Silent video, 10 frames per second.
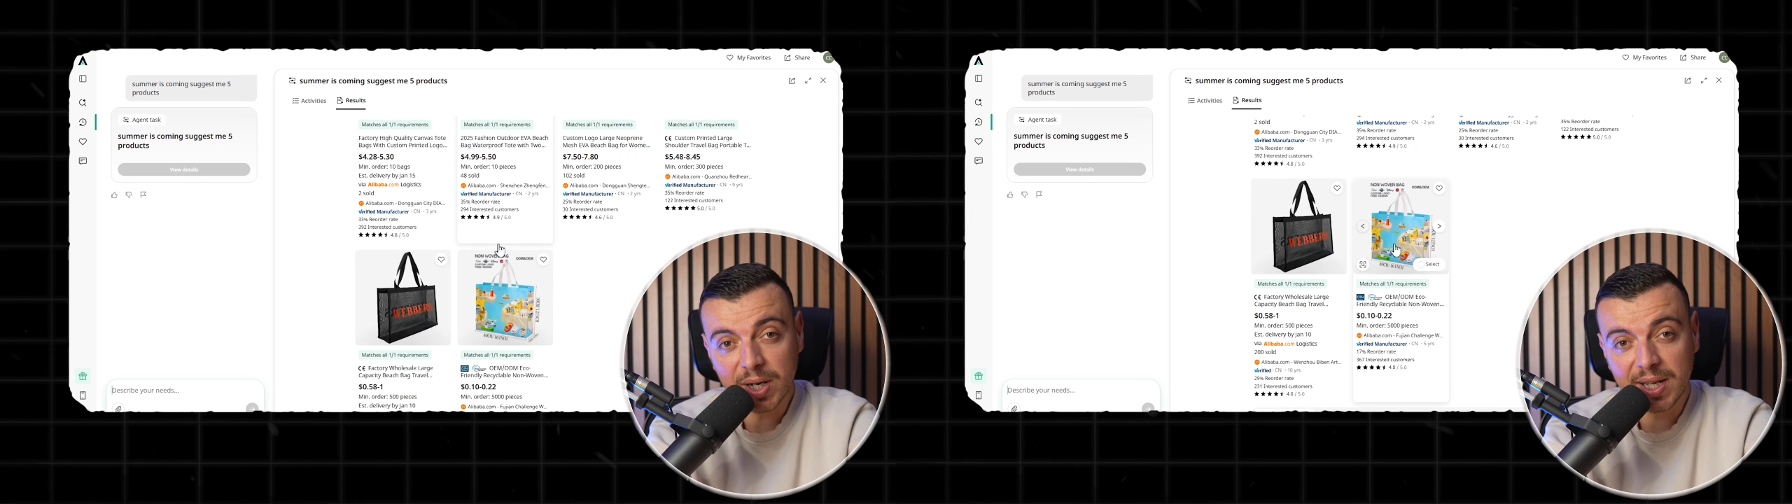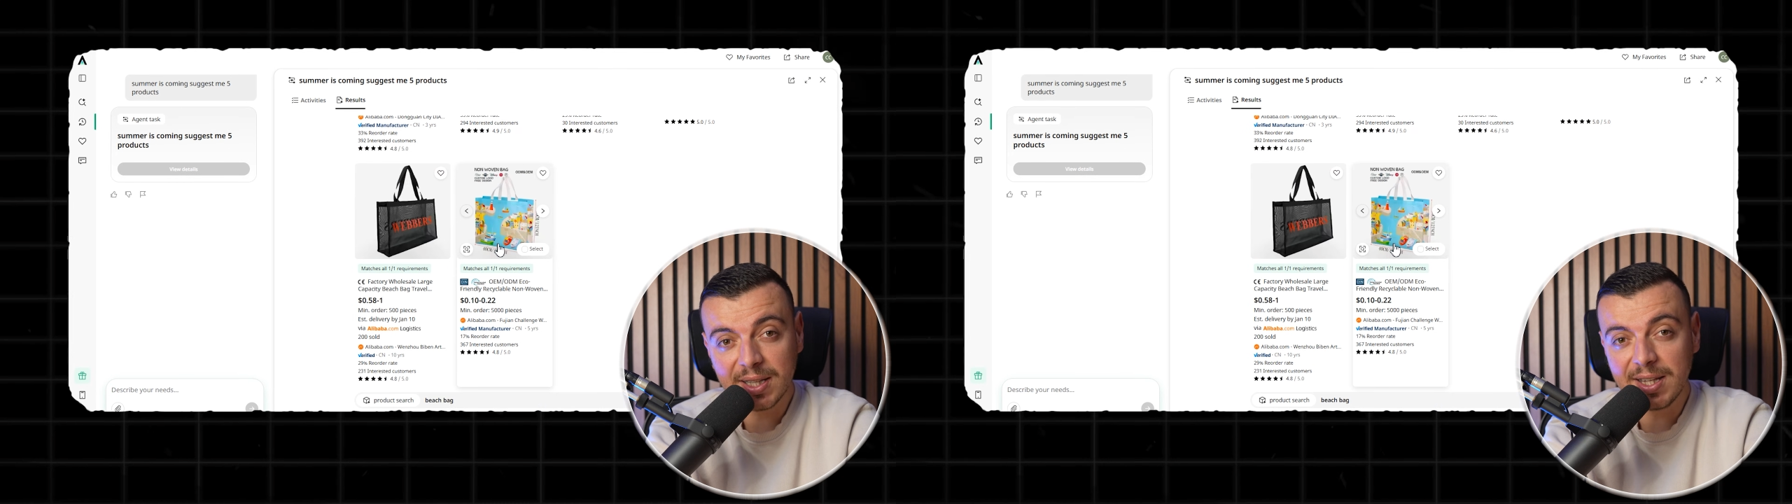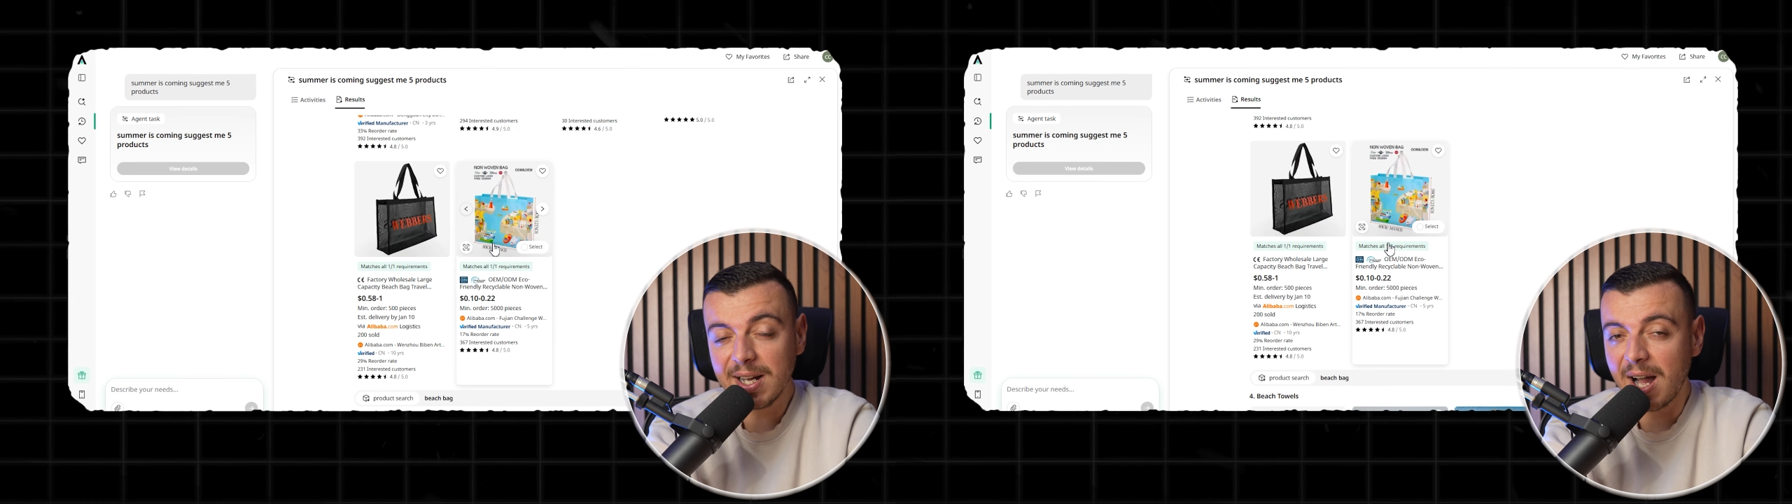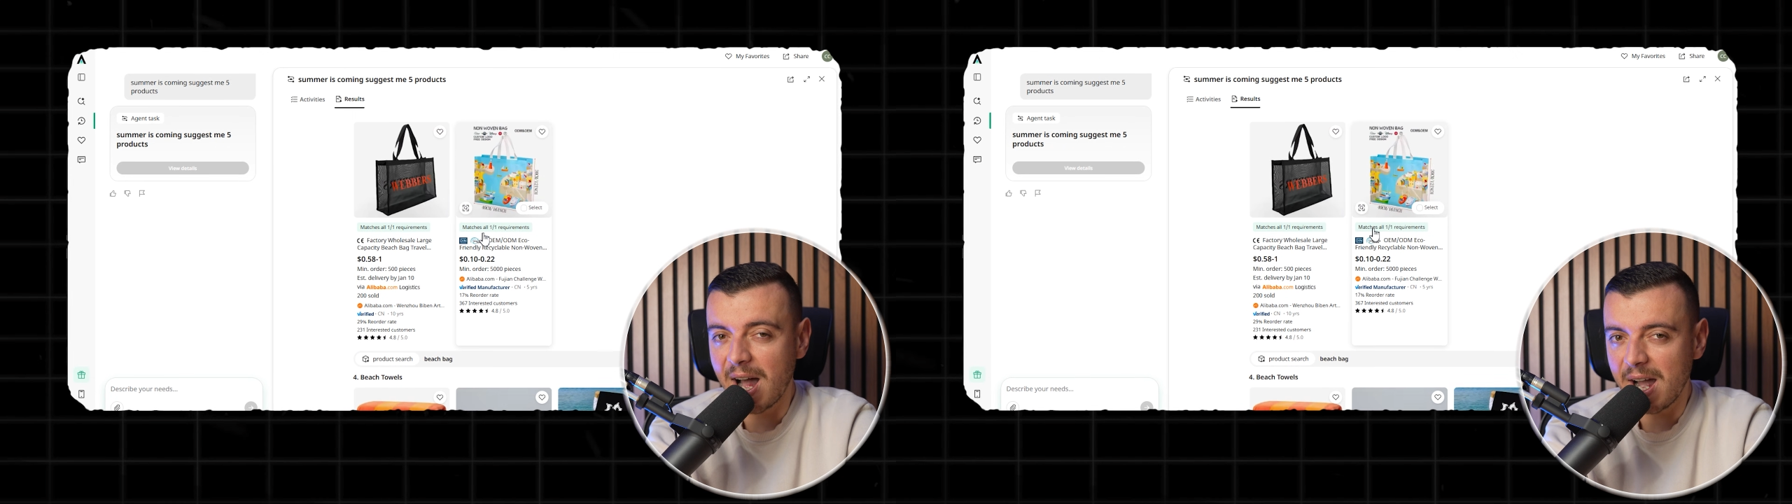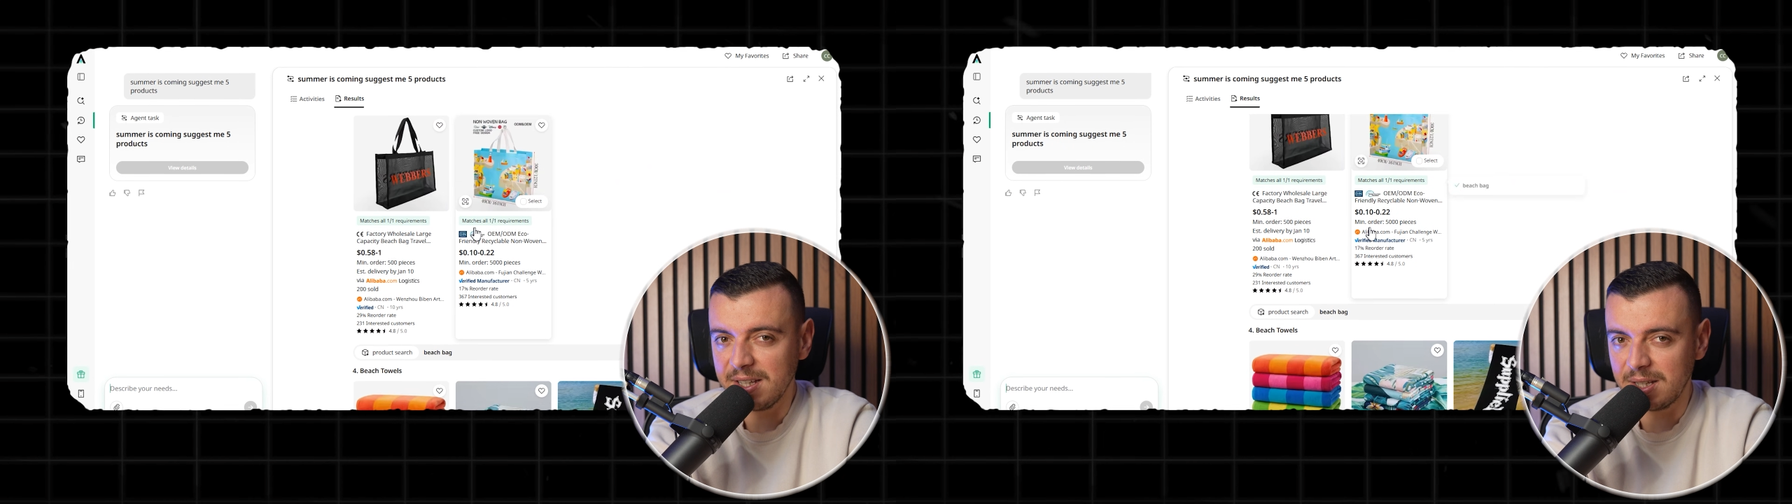were getting
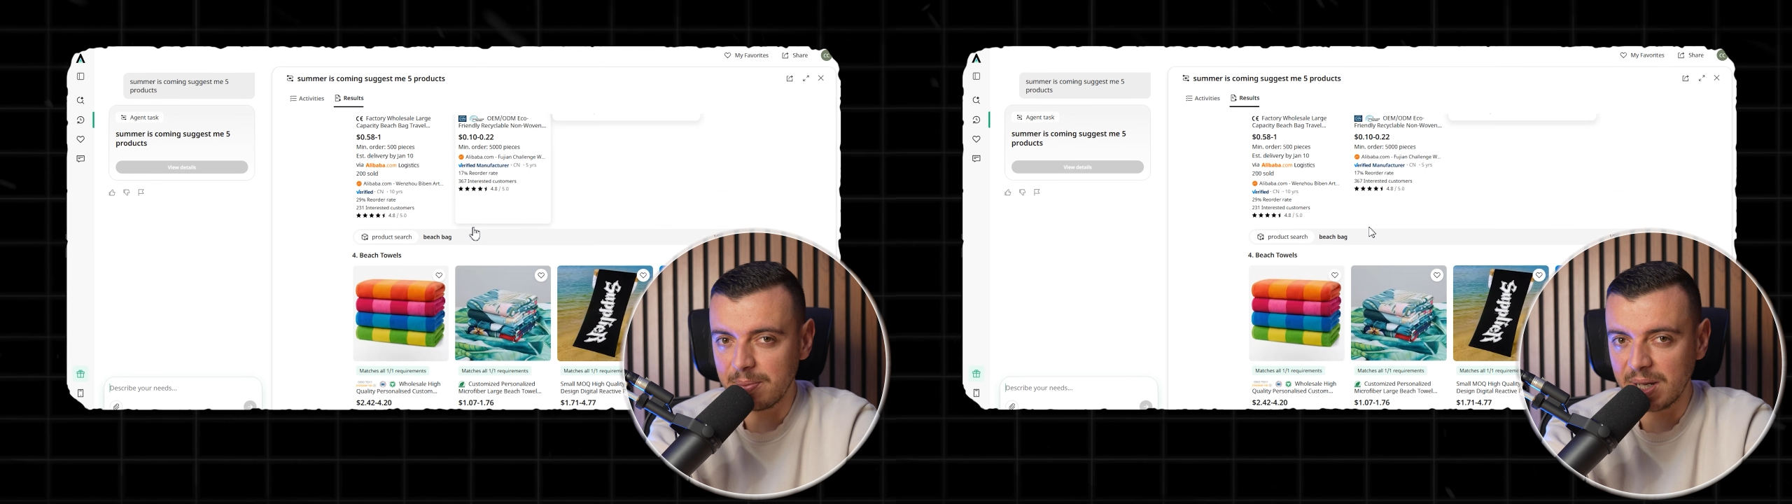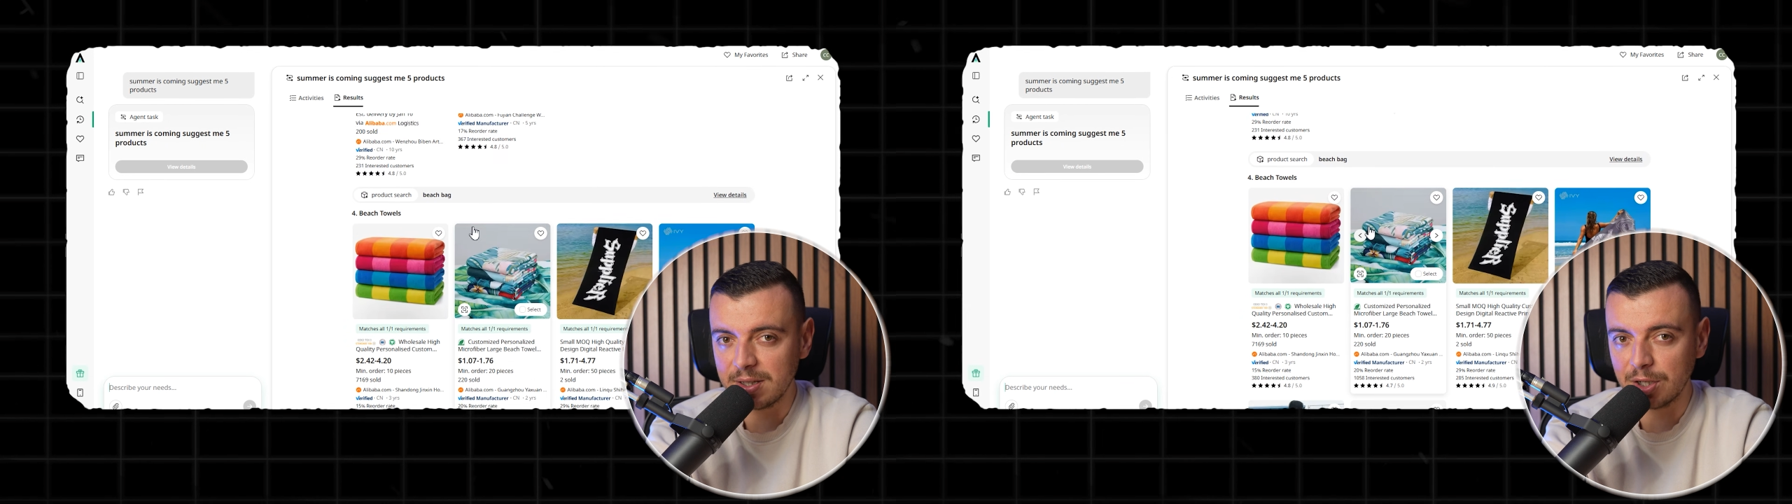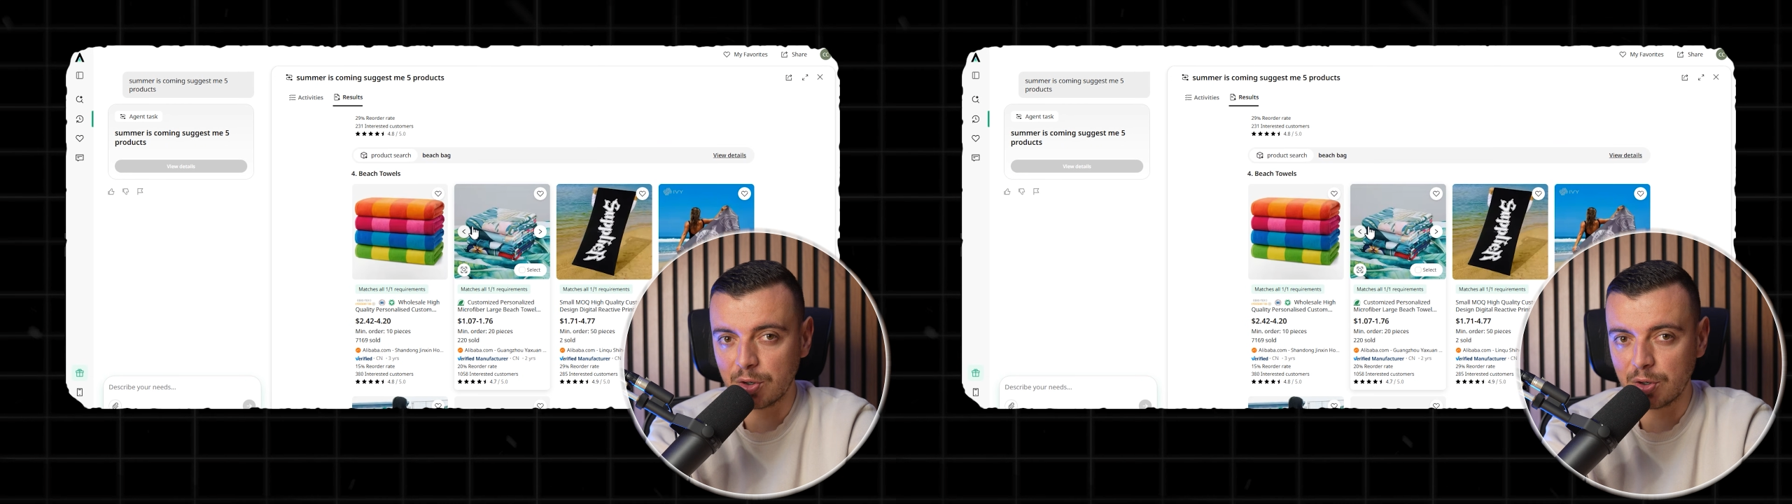high demand